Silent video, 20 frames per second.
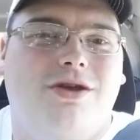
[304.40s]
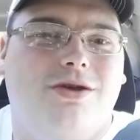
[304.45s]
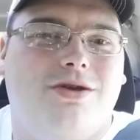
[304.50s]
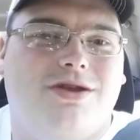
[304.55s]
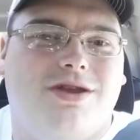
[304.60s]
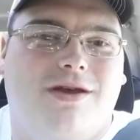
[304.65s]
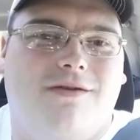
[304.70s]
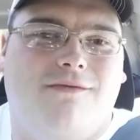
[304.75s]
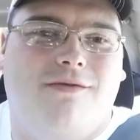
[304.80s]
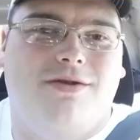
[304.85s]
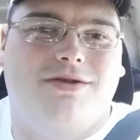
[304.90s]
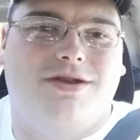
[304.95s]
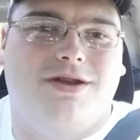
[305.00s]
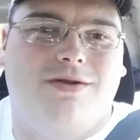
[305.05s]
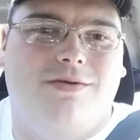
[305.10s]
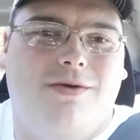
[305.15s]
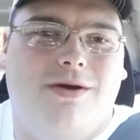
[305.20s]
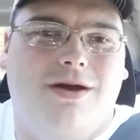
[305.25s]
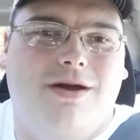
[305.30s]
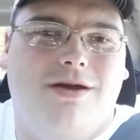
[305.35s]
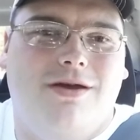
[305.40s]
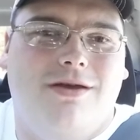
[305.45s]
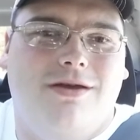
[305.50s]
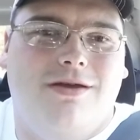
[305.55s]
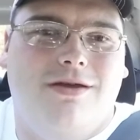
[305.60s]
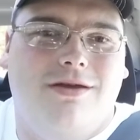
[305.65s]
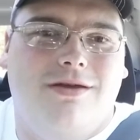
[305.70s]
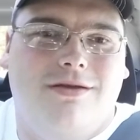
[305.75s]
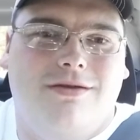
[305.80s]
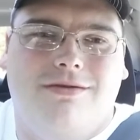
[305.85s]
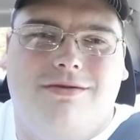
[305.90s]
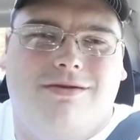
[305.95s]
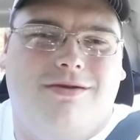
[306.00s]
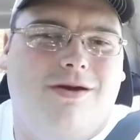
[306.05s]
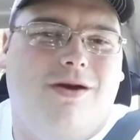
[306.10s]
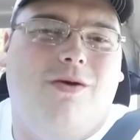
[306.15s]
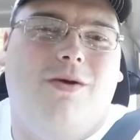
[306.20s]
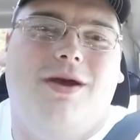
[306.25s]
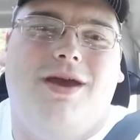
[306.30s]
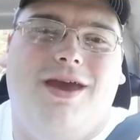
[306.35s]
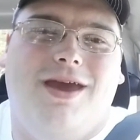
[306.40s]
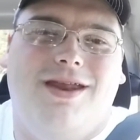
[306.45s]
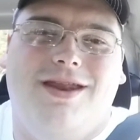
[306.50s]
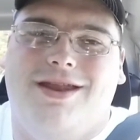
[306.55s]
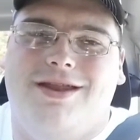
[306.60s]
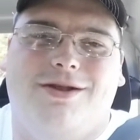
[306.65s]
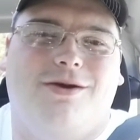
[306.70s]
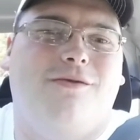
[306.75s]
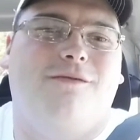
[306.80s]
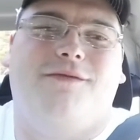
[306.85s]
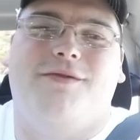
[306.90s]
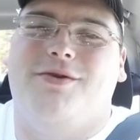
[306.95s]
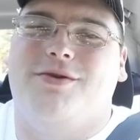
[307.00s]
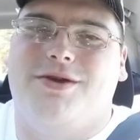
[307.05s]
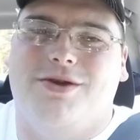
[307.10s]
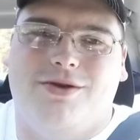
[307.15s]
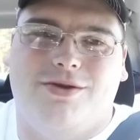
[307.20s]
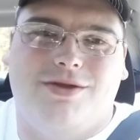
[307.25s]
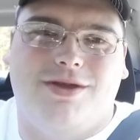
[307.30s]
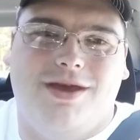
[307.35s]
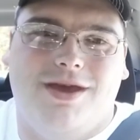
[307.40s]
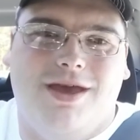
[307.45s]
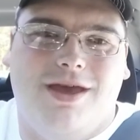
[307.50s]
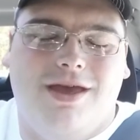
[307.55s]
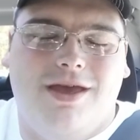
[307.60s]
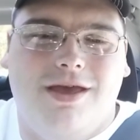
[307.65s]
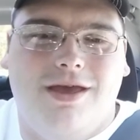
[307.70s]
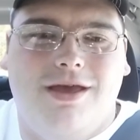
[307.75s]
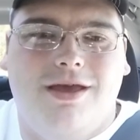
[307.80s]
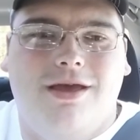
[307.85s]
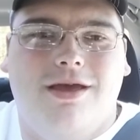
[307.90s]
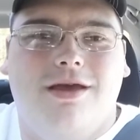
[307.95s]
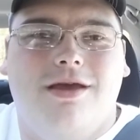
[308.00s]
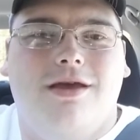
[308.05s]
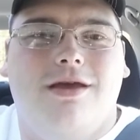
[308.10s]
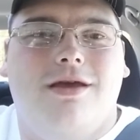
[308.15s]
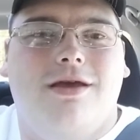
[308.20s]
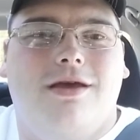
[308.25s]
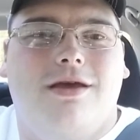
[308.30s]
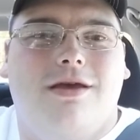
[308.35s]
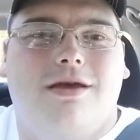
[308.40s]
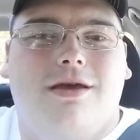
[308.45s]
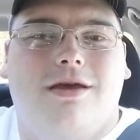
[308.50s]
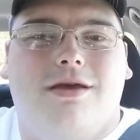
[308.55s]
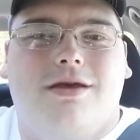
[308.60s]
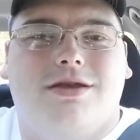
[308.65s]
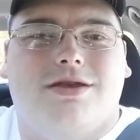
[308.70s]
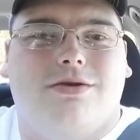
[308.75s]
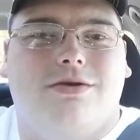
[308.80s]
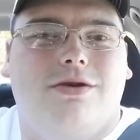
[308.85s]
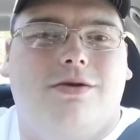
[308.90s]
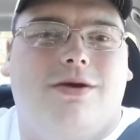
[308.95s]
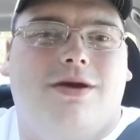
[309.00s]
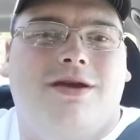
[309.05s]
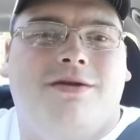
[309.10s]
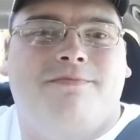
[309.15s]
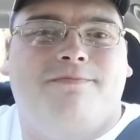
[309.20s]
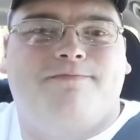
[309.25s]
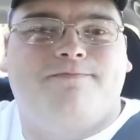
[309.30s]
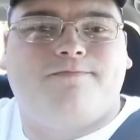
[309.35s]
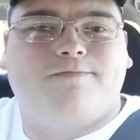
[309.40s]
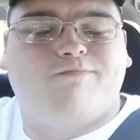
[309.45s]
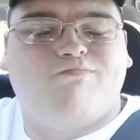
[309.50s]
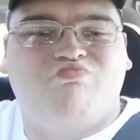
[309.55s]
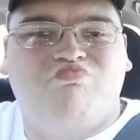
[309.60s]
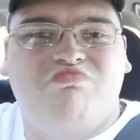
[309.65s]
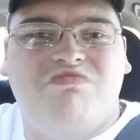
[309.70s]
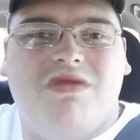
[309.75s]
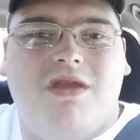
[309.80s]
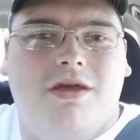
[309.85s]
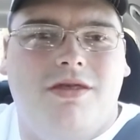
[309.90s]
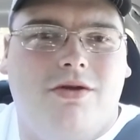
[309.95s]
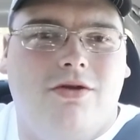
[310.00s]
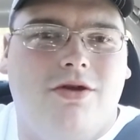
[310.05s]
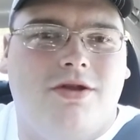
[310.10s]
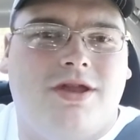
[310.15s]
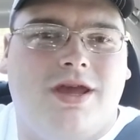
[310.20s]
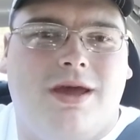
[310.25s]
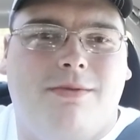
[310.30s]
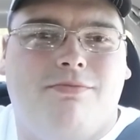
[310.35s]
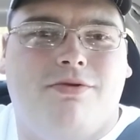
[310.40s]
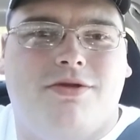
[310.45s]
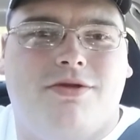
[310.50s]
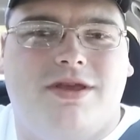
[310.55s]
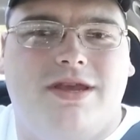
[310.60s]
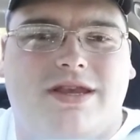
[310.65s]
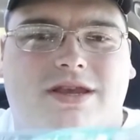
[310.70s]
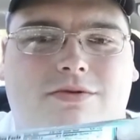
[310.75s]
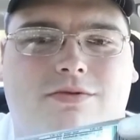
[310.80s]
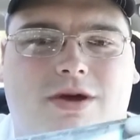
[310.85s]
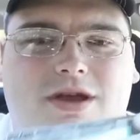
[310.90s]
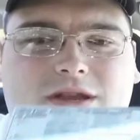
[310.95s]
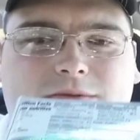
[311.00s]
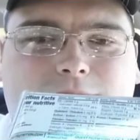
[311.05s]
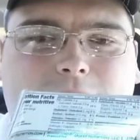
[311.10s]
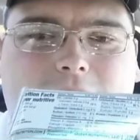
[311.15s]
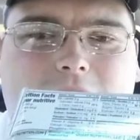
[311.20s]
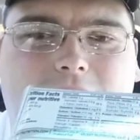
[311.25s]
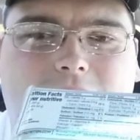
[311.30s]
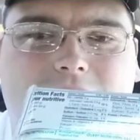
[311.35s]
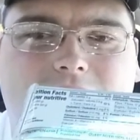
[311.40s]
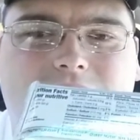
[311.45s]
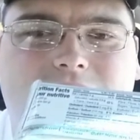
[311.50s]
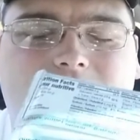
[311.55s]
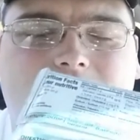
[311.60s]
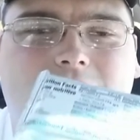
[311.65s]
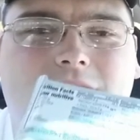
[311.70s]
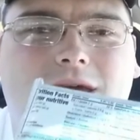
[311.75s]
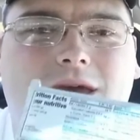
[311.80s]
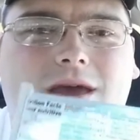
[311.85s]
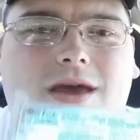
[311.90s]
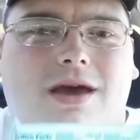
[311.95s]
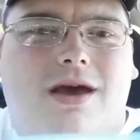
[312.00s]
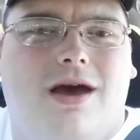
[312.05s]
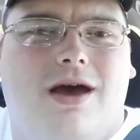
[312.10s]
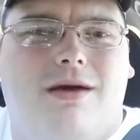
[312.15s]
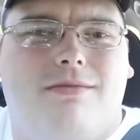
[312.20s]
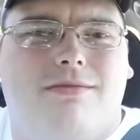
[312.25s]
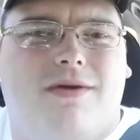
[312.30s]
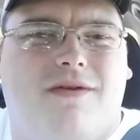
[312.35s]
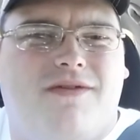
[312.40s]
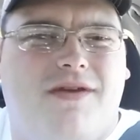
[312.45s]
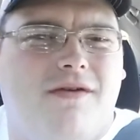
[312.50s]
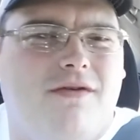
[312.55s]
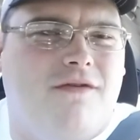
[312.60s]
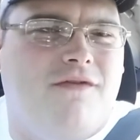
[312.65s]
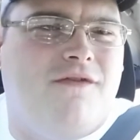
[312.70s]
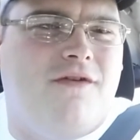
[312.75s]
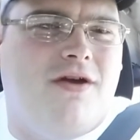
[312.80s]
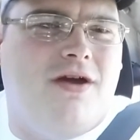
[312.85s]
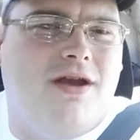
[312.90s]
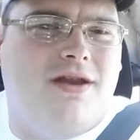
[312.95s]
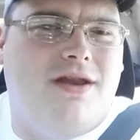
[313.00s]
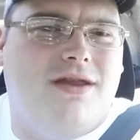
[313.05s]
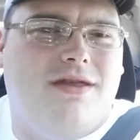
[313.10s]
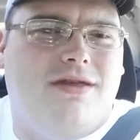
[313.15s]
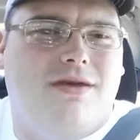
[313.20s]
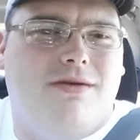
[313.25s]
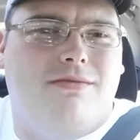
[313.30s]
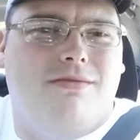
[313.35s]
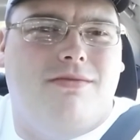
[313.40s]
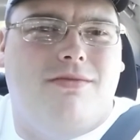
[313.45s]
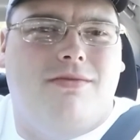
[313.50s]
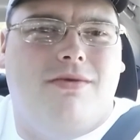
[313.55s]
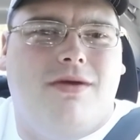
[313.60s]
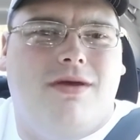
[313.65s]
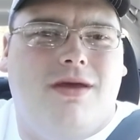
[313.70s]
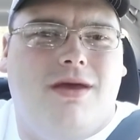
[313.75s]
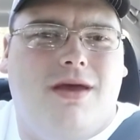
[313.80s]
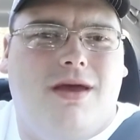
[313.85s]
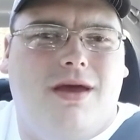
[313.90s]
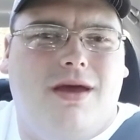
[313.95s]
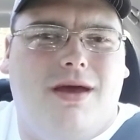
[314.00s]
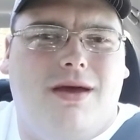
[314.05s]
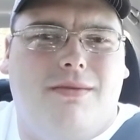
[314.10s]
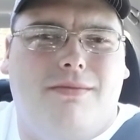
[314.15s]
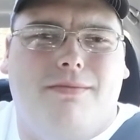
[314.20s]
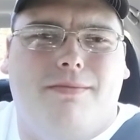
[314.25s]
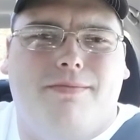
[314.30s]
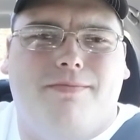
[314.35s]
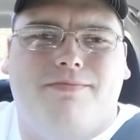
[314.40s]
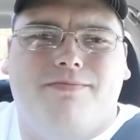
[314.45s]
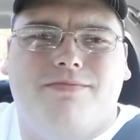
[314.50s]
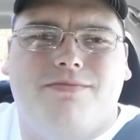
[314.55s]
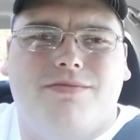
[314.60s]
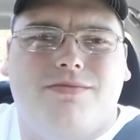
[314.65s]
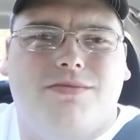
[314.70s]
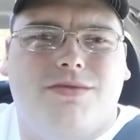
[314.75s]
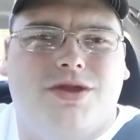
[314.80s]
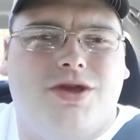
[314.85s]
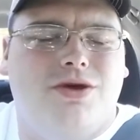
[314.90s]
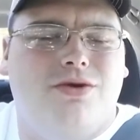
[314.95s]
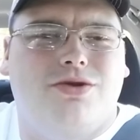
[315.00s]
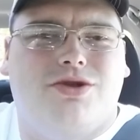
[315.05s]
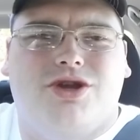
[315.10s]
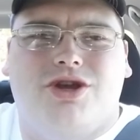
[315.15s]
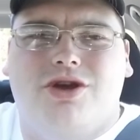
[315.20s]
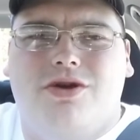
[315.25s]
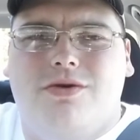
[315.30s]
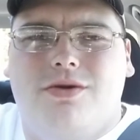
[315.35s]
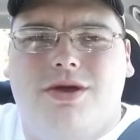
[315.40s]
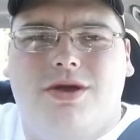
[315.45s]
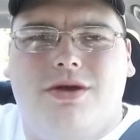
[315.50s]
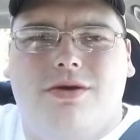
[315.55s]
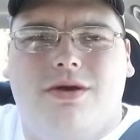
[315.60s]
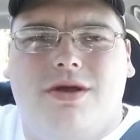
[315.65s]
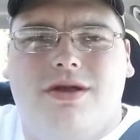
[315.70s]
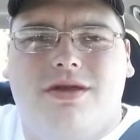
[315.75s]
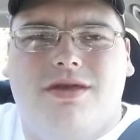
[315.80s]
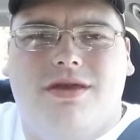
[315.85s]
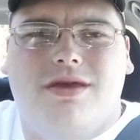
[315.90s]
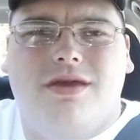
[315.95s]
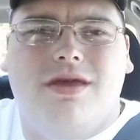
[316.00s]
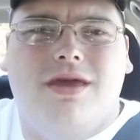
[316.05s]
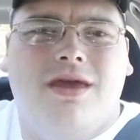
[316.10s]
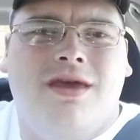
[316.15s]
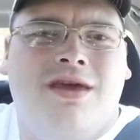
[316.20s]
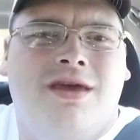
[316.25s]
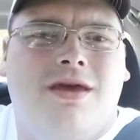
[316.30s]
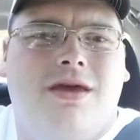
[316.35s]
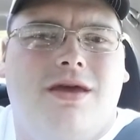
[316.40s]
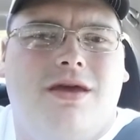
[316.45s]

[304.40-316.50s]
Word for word: to treat yourself once in a while, go ahead and don't feel guilty. So anyway, another tip with these Quest Bars, um, if you ever find them um, too chewy or anything,